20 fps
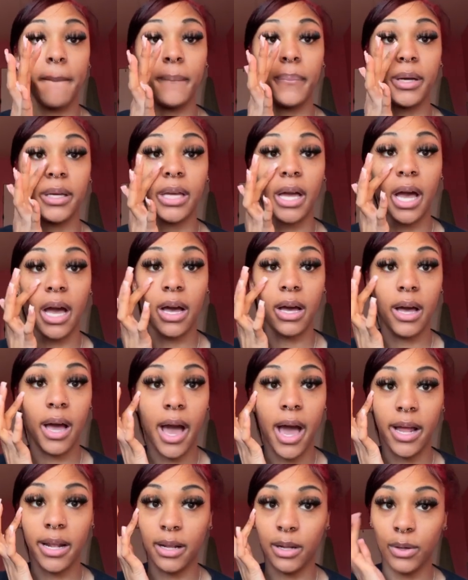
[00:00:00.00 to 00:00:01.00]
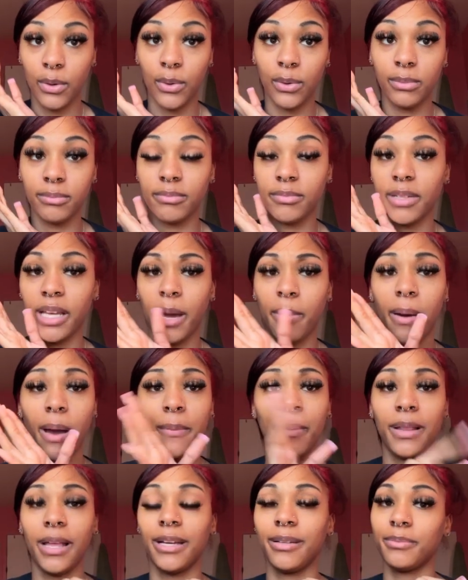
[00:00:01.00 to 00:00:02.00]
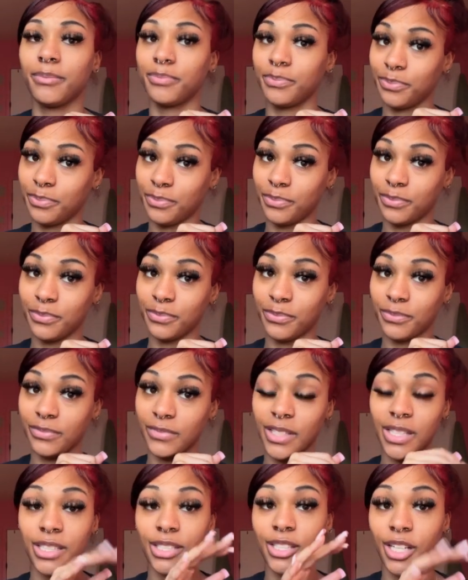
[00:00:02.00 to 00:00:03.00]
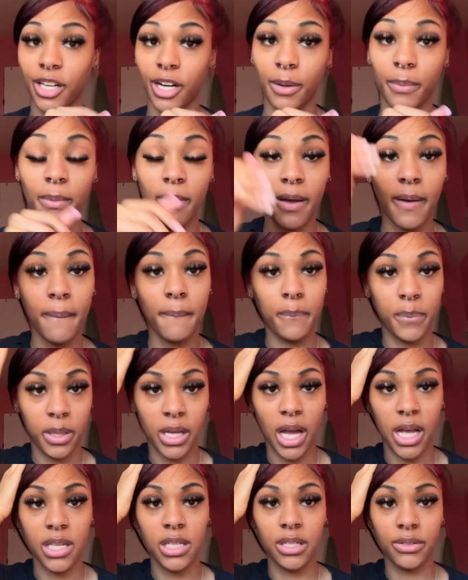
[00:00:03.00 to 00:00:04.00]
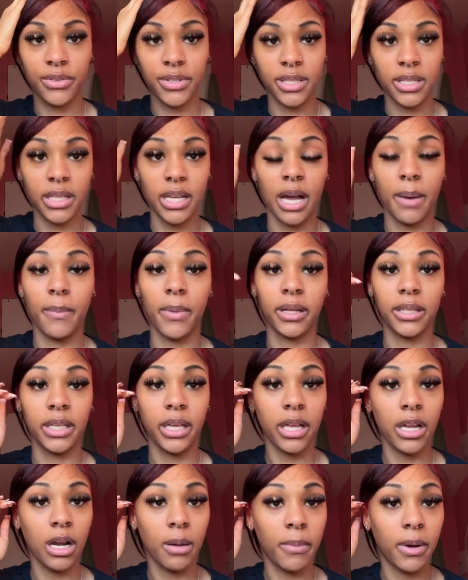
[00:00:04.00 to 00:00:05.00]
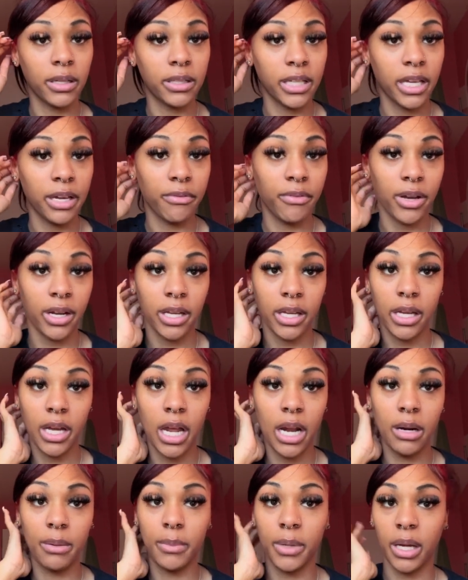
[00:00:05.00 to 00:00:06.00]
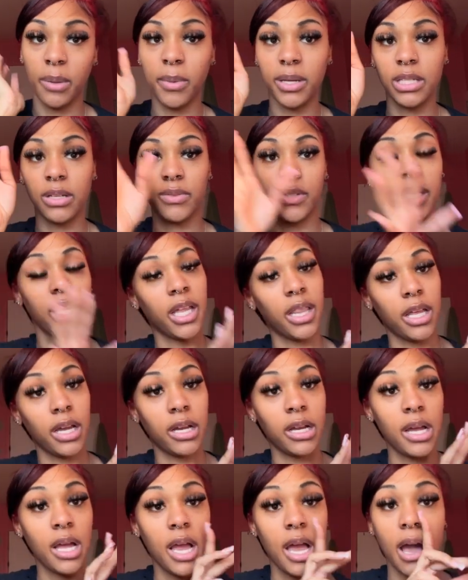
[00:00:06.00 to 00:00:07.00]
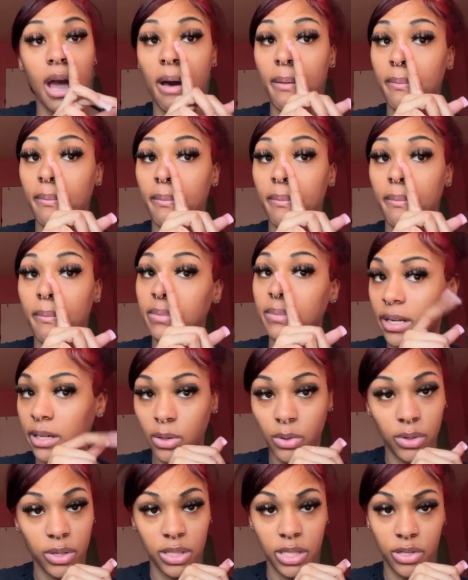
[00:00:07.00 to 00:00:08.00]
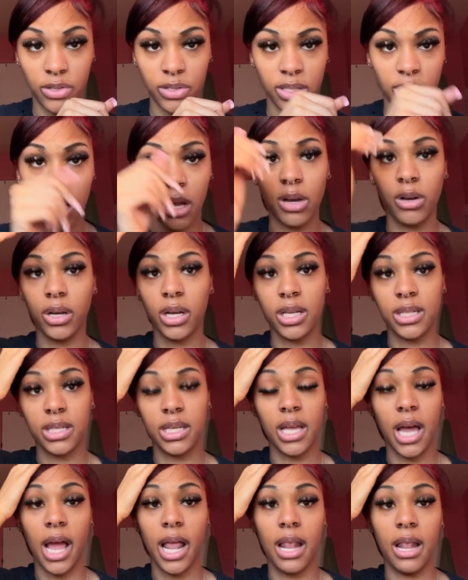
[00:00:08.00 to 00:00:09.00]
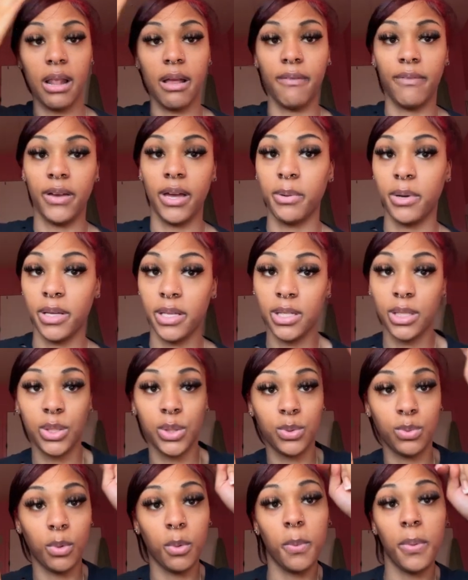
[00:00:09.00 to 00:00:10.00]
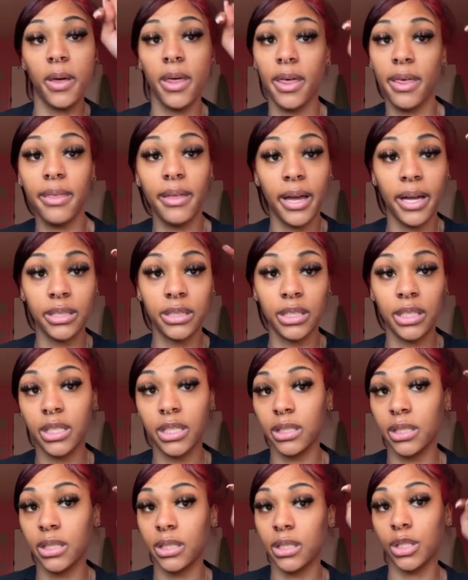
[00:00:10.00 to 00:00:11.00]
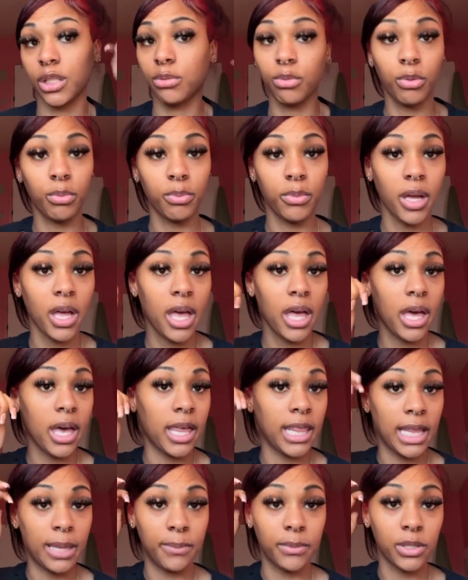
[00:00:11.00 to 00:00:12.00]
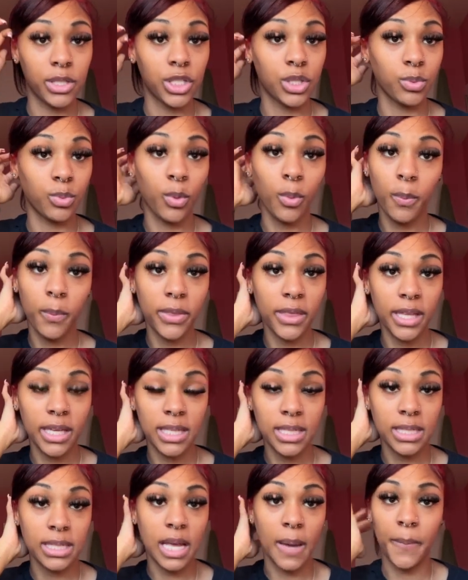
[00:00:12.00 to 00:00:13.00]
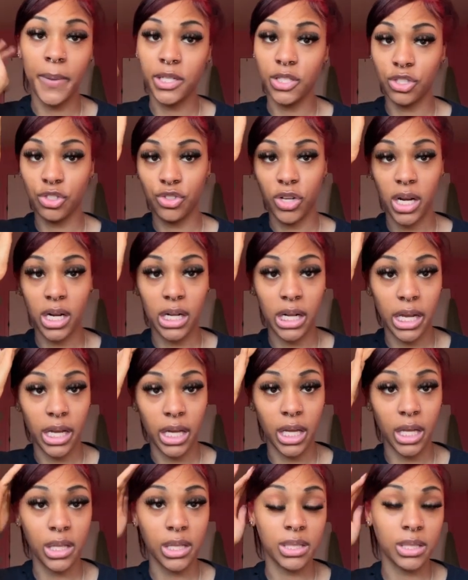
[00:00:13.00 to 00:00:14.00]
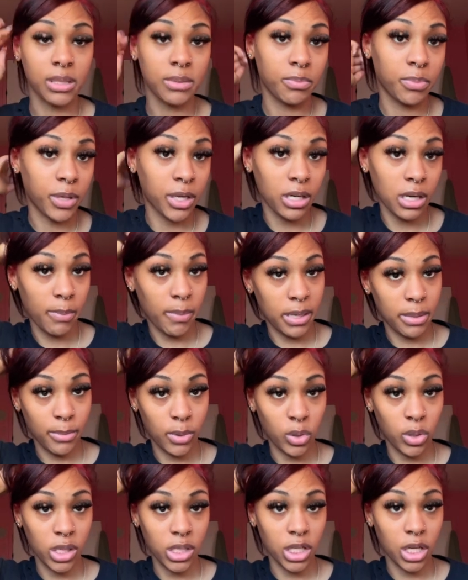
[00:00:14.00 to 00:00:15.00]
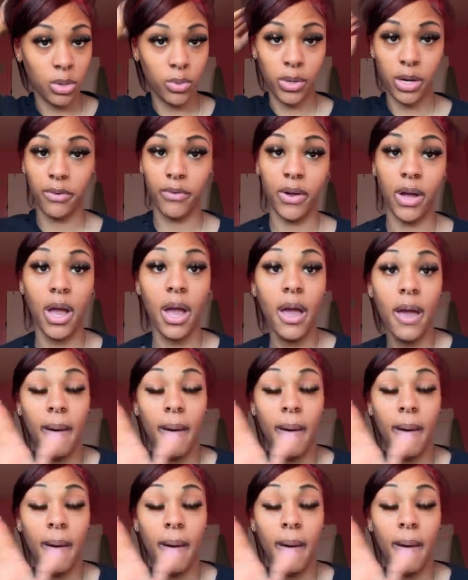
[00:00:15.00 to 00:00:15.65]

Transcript: But yeah, I know y'all probably like shut up. But yeah, seriously, I'm about to get up, about to get ready, and I'm gonna get myself together. I'm never letting go of this hairstyle because I love it. I'm gonna swoop the edges and swoop, and then I'm gonna swoop this. I might just try to like put it up in a ponytail, whatever.